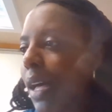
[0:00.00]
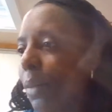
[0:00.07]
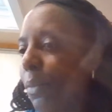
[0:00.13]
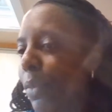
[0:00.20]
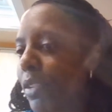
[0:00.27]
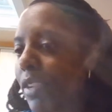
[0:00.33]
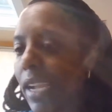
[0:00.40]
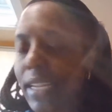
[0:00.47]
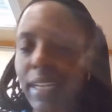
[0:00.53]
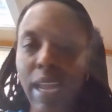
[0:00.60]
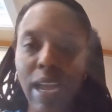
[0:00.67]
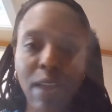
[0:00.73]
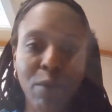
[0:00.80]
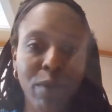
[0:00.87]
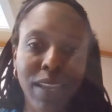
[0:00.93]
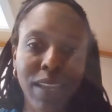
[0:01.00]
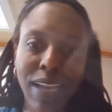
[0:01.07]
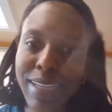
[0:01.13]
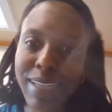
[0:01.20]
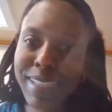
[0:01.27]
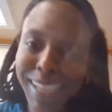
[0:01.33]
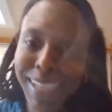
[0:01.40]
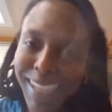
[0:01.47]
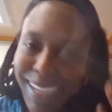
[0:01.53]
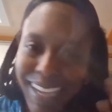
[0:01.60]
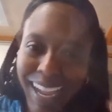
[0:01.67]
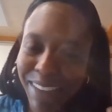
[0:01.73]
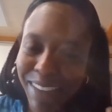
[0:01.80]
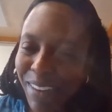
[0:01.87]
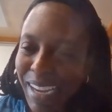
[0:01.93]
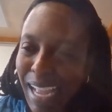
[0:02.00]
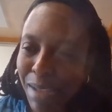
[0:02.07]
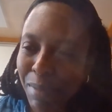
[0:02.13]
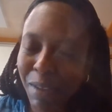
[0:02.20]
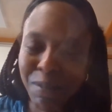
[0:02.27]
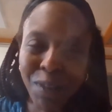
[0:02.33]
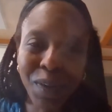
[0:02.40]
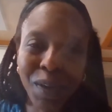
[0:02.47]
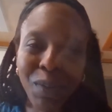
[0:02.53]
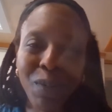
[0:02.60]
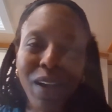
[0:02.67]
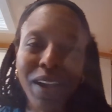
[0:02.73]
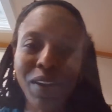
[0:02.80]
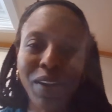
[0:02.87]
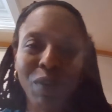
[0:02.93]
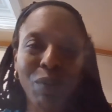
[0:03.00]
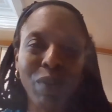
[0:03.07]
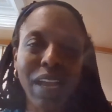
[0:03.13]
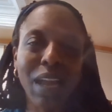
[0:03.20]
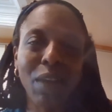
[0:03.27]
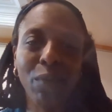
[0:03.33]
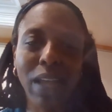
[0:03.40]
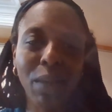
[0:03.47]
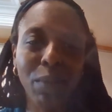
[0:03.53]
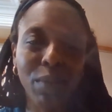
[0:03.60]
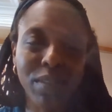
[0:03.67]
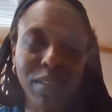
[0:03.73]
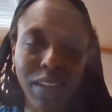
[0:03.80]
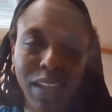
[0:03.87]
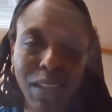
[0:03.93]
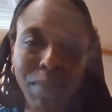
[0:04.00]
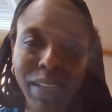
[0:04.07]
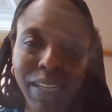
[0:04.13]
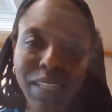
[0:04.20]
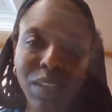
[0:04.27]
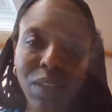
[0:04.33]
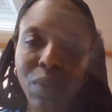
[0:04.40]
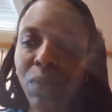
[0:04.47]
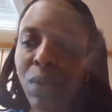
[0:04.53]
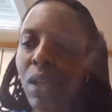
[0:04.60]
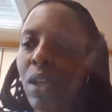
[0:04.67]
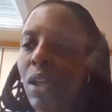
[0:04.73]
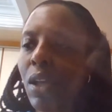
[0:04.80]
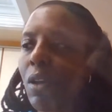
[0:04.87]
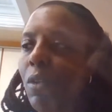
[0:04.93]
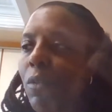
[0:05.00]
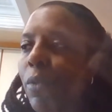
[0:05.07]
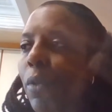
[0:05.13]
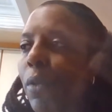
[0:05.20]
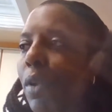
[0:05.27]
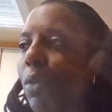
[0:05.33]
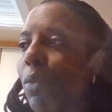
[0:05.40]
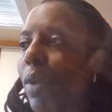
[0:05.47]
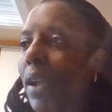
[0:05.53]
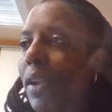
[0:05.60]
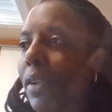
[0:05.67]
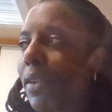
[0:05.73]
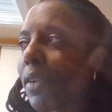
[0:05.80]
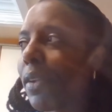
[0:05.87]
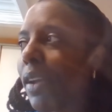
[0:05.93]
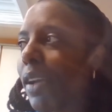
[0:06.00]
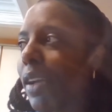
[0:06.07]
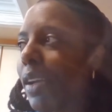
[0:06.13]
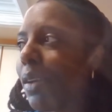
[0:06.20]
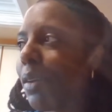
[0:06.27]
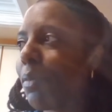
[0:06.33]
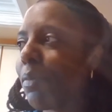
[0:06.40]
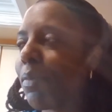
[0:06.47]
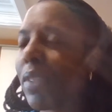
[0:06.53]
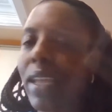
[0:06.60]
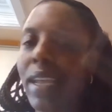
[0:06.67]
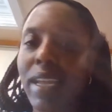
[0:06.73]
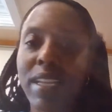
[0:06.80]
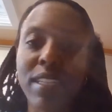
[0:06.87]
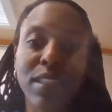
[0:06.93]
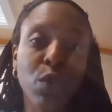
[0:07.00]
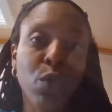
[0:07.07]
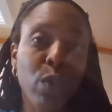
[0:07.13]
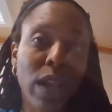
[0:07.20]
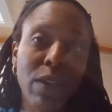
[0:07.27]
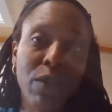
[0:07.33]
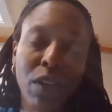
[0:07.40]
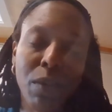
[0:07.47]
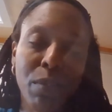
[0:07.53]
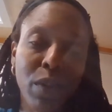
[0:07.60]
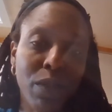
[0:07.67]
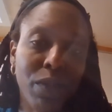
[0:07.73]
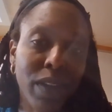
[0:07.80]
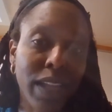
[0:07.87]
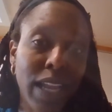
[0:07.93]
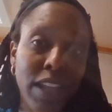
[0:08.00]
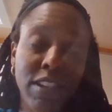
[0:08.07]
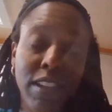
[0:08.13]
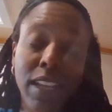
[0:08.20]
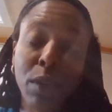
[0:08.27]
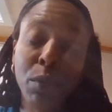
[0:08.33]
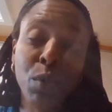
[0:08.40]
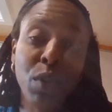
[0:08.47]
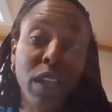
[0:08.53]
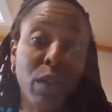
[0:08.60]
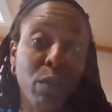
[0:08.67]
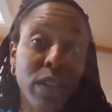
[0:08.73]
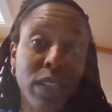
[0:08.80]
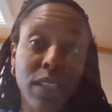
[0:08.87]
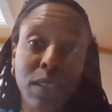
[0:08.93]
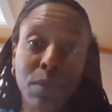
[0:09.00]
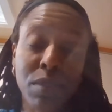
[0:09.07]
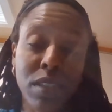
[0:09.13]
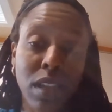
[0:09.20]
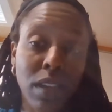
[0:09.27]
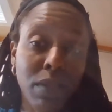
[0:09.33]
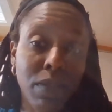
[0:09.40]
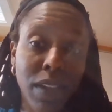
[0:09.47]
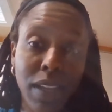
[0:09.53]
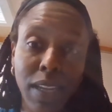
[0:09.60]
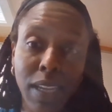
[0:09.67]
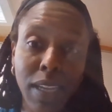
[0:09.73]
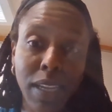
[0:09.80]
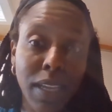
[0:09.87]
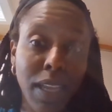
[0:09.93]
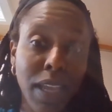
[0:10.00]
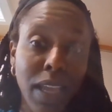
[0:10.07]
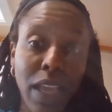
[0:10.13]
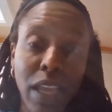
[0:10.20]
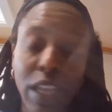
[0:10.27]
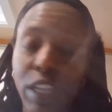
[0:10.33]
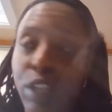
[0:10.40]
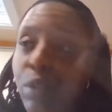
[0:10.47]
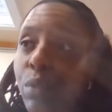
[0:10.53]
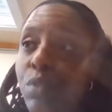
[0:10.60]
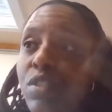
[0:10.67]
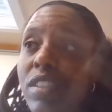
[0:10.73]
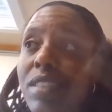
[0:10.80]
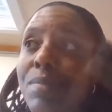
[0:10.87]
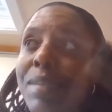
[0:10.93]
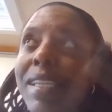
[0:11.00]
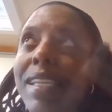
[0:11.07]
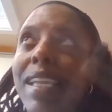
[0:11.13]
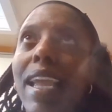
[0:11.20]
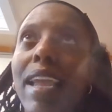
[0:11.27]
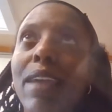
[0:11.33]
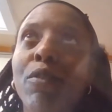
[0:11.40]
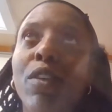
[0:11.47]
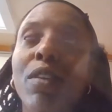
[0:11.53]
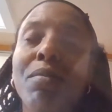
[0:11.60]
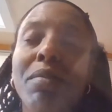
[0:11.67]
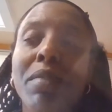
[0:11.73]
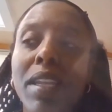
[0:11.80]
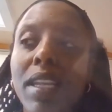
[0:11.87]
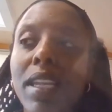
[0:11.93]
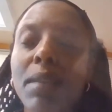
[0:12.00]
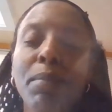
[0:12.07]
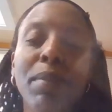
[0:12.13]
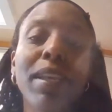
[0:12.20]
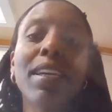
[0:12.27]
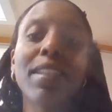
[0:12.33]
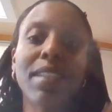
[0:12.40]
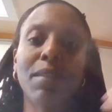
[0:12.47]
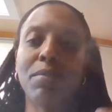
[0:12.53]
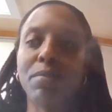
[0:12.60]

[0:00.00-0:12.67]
which I realized I forgot my Florida water. I will talk about it though. Florida water is great for purification. It will get rid of some stuff, honey. You'll just be, for me, because